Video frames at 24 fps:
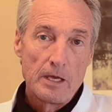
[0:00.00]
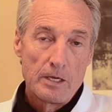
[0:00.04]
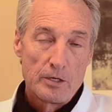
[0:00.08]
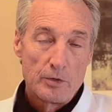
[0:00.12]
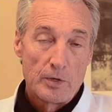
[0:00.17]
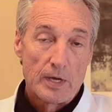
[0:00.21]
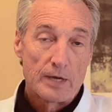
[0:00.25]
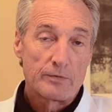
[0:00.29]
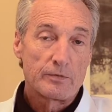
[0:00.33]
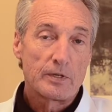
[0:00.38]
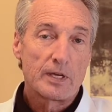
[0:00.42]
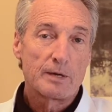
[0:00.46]
You
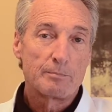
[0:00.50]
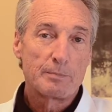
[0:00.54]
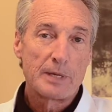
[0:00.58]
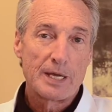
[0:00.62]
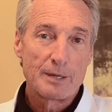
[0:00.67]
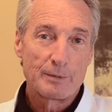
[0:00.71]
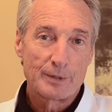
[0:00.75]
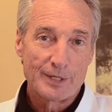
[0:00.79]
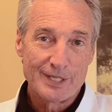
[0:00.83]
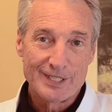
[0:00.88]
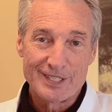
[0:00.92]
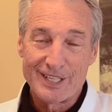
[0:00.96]
have to be
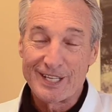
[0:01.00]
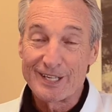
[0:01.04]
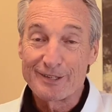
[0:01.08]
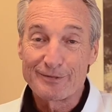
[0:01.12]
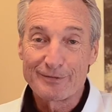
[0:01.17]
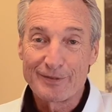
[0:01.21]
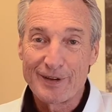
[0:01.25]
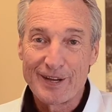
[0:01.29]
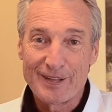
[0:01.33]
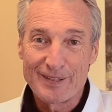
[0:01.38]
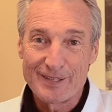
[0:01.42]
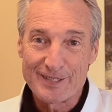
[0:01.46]
able to
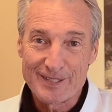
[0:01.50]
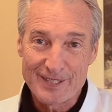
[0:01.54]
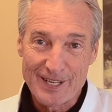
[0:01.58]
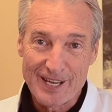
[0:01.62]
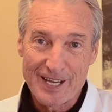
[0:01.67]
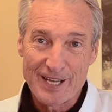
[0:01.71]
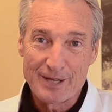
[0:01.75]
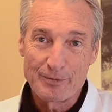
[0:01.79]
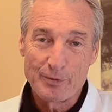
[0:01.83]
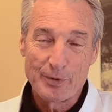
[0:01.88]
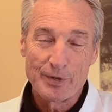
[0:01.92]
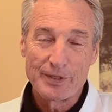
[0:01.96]
identify the
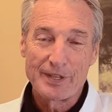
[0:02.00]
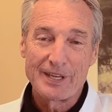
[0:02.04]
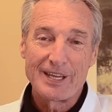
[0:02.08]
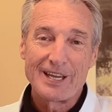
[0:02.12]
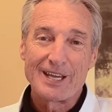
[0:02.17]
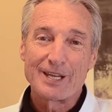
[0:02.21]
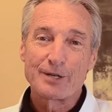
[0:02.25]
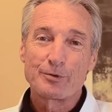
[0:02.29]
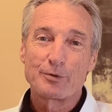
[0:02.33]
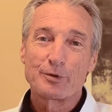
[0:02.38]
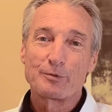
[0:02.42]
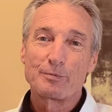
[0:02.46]
time where the
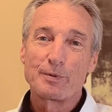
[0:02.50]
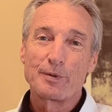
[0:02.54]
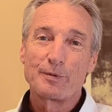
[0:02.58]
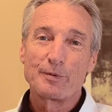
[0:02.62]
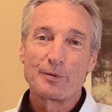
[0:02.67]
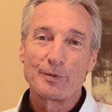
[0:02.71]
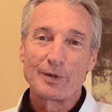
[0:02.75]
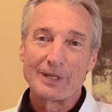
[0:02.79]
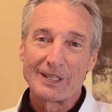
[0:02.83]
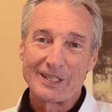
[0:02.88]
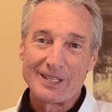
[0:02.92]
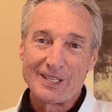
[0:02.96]
egg would be
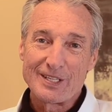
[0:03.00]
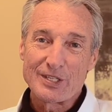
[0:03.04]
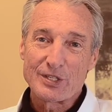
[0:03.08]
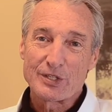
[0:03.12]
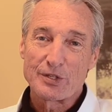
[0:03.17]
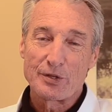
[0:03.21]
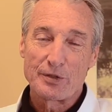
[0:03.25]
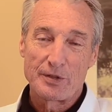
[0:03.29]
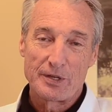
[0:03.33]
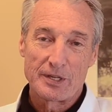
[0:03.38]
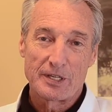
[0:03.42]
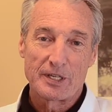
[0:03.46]
released
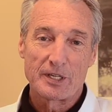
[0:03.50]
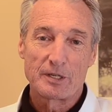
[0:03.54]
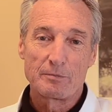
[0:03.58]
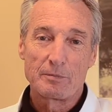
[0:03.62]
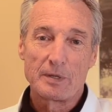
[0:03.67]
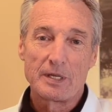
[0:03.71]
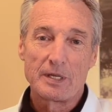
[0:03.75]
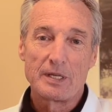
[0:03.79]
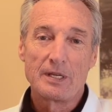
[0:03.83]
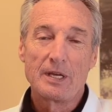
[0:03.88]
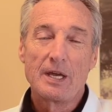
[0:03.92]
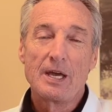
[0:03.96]
so they can
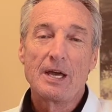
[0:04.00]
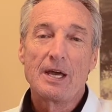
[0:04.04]
be